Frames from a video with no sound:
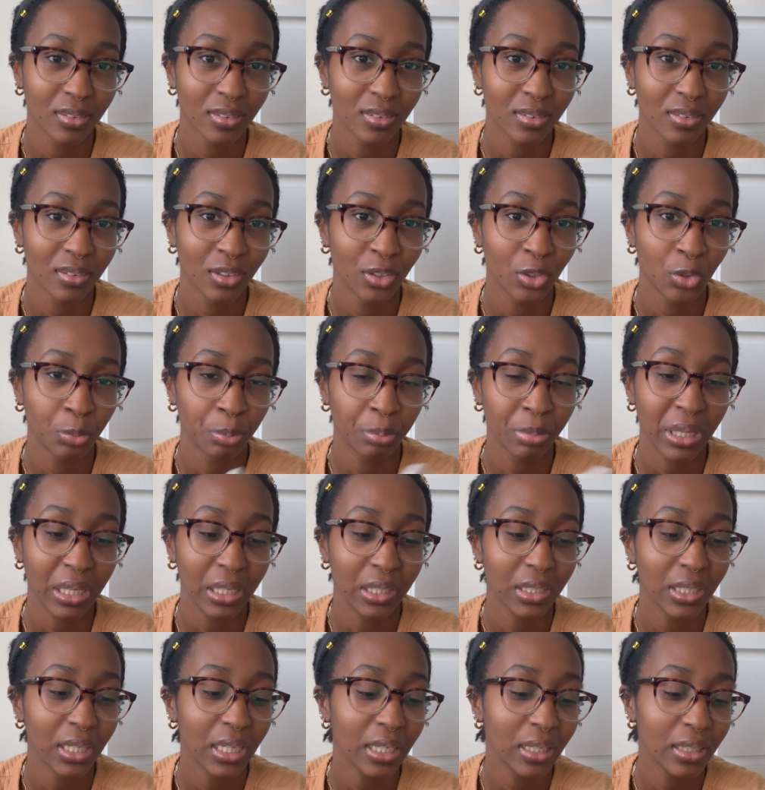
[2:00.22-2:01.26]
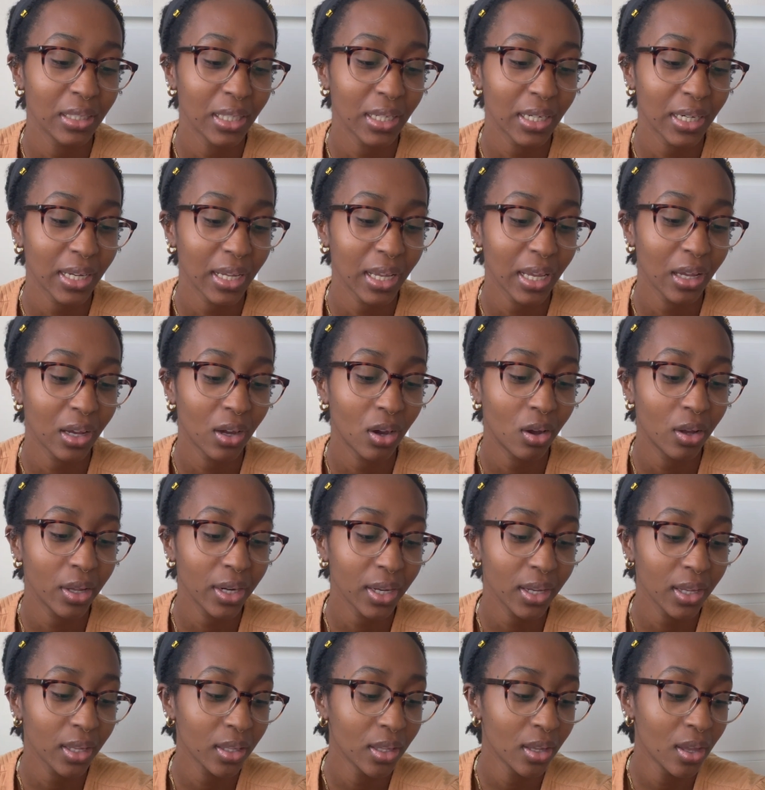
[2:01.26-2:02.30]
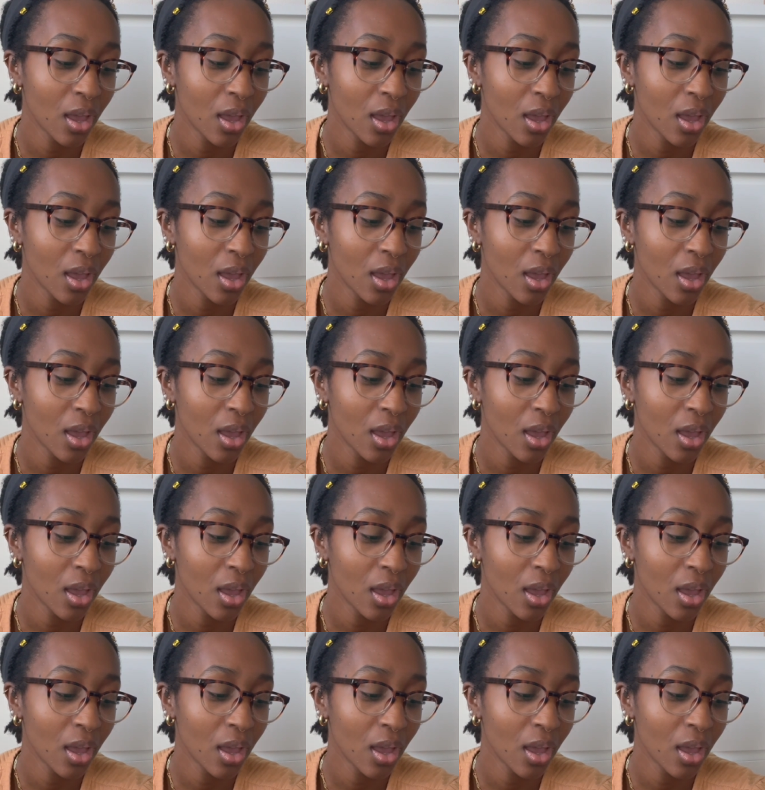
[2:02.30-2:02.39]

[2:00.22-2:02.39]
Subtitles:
little peeling that I get on it.